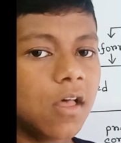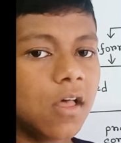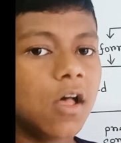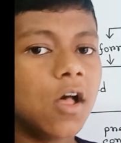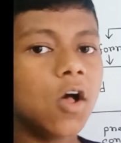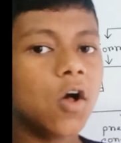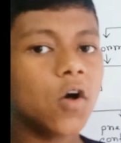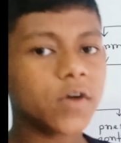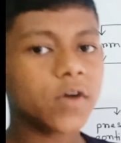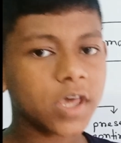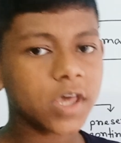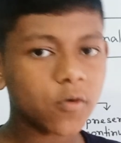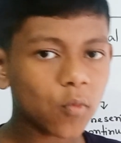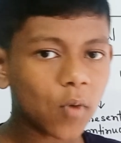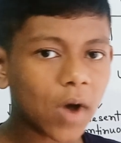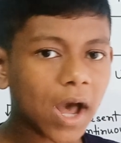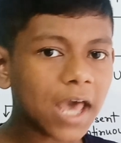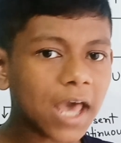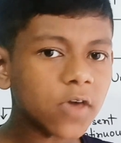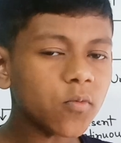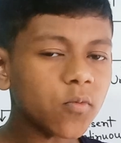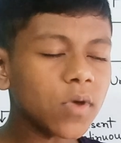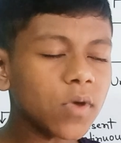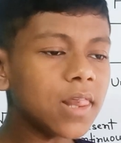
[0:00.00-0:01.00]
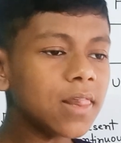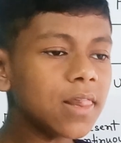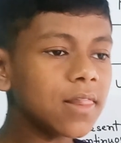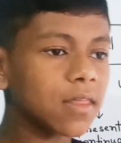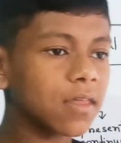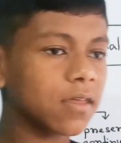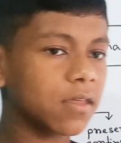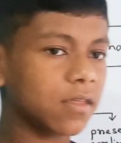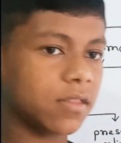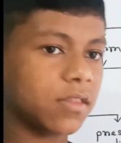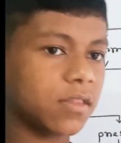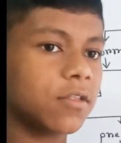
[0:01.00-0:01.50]
Okay, why will?
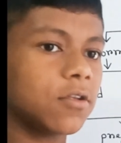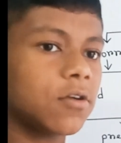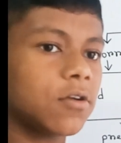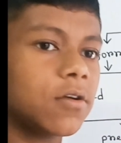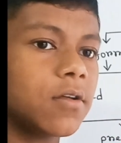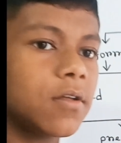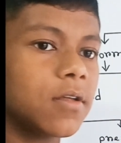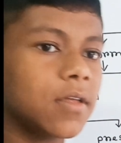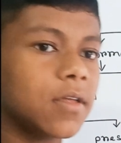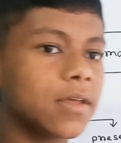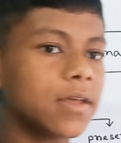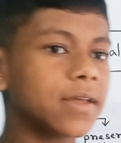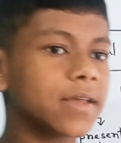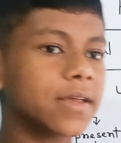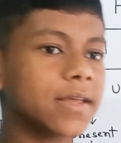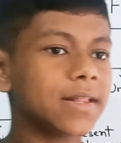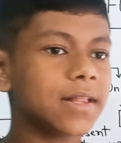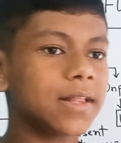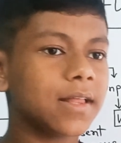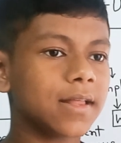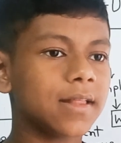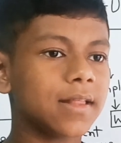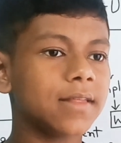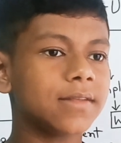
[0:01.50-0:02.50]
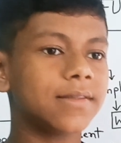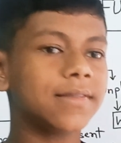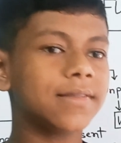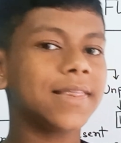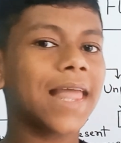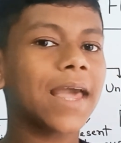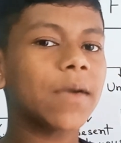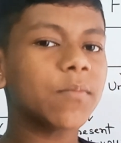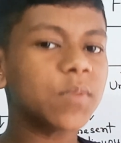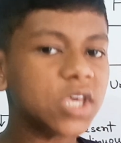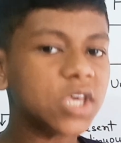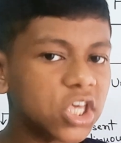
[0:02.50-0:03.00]
So let
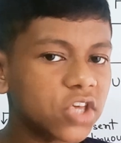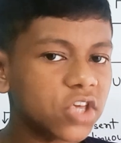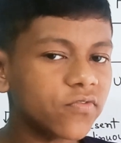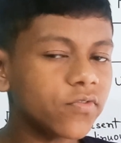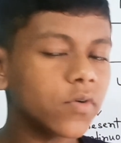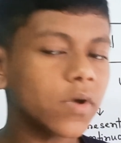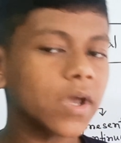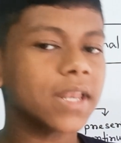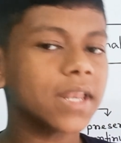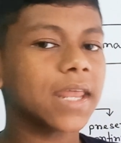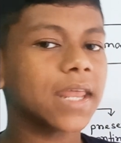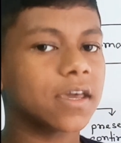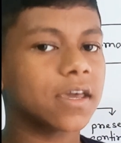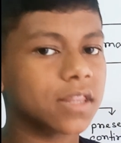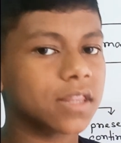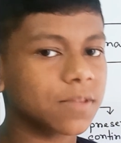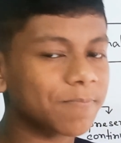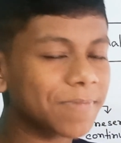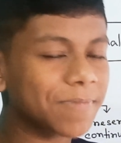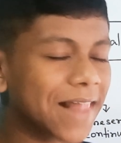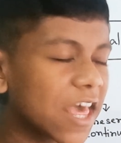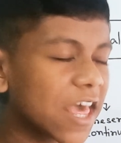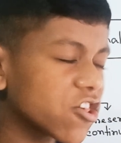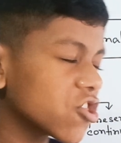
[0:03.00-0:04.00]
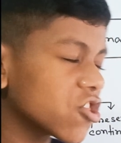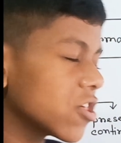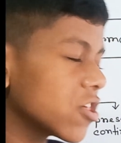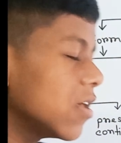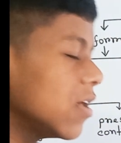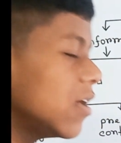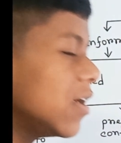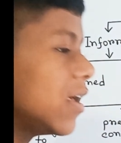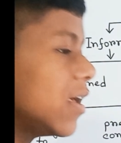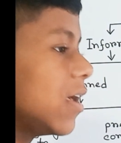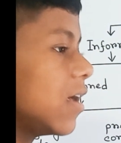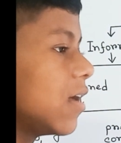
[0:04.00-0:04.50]
me give you an
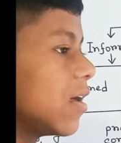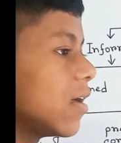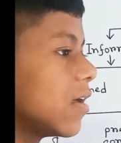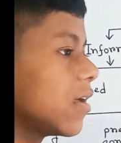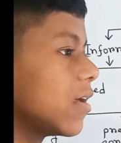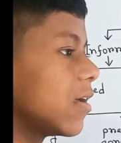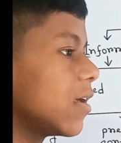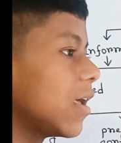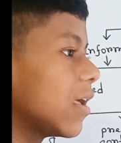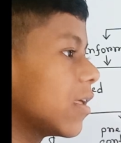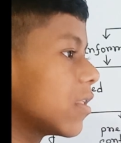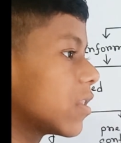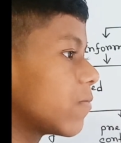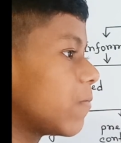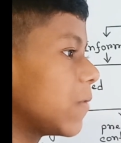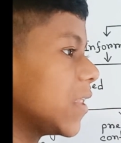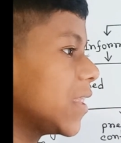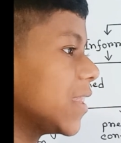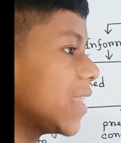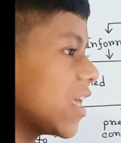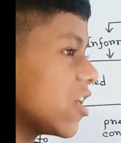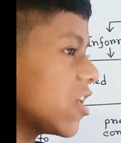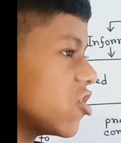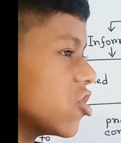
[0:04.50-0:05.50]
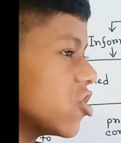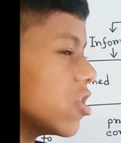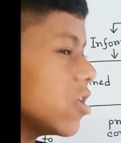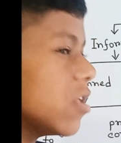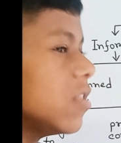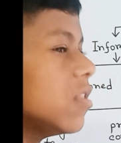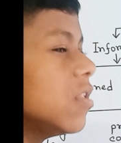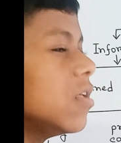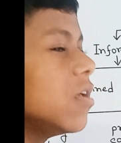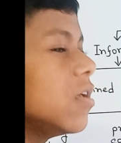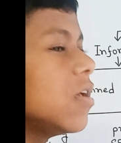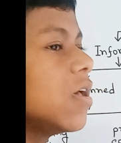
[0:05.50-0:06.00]

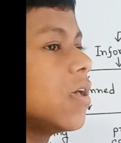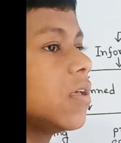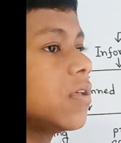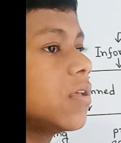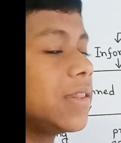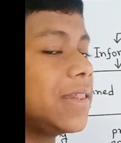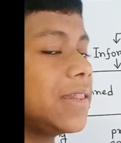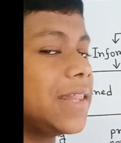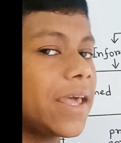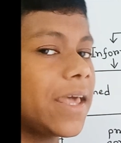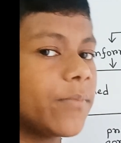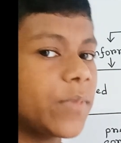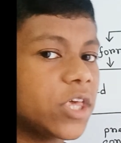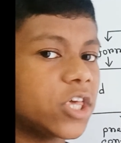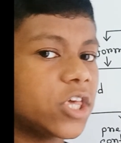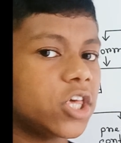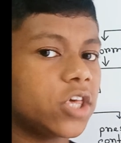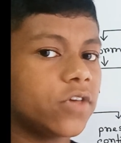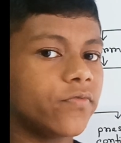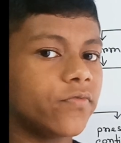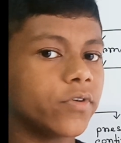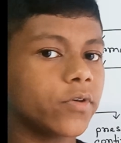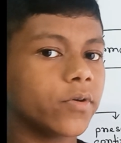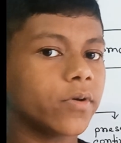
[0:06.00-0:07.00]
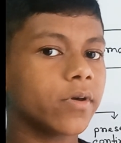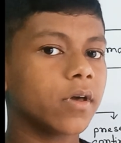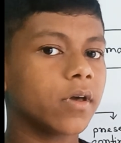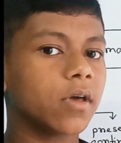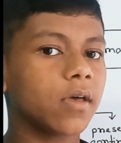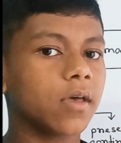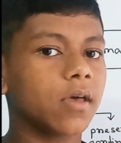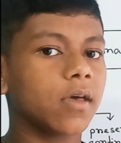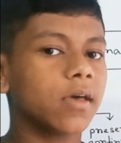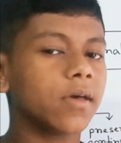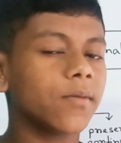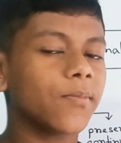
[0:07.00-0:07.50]
explanation. Let me give you
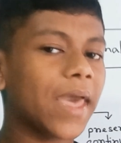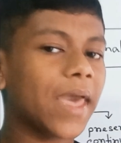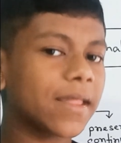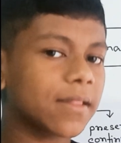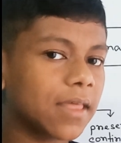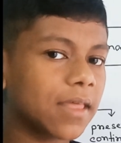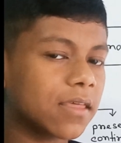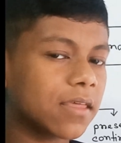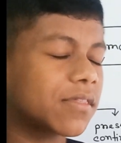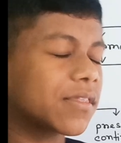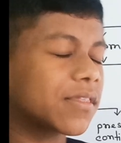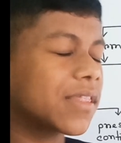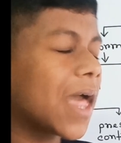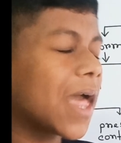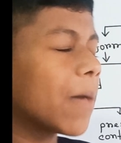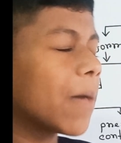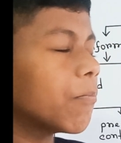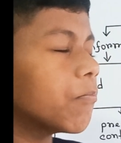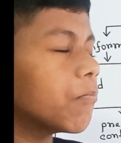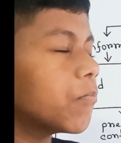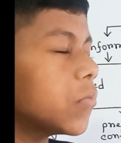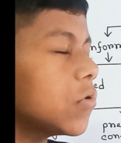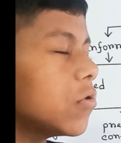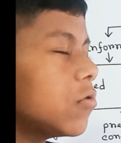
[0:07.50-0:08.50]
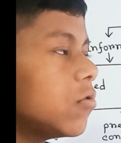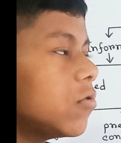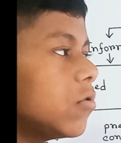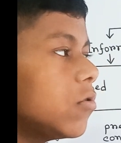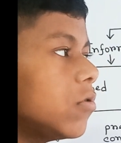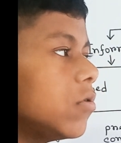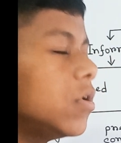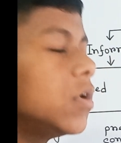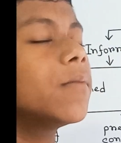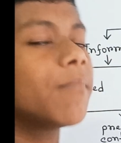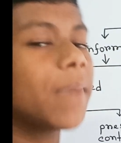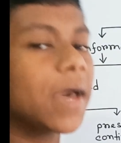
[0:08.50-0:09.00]
an example.
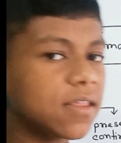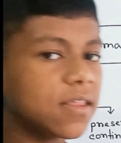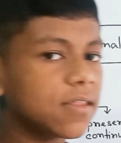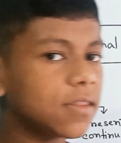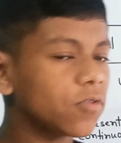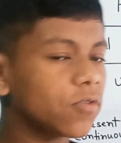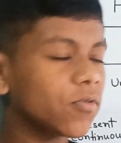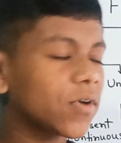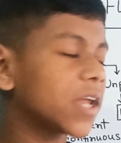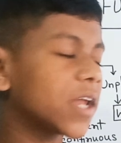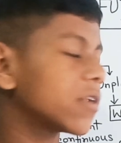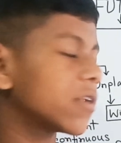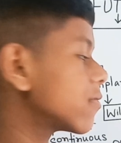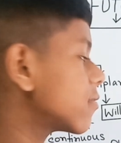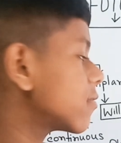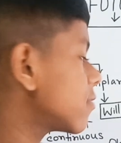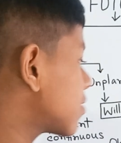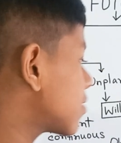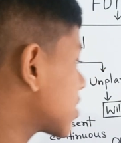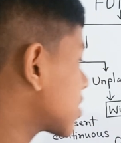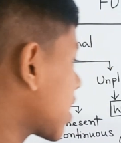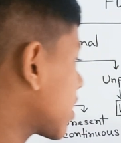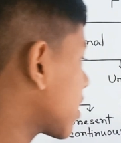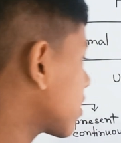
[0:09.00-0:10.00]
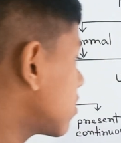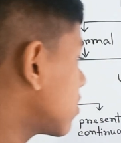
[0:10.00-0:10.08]
By this you can understand.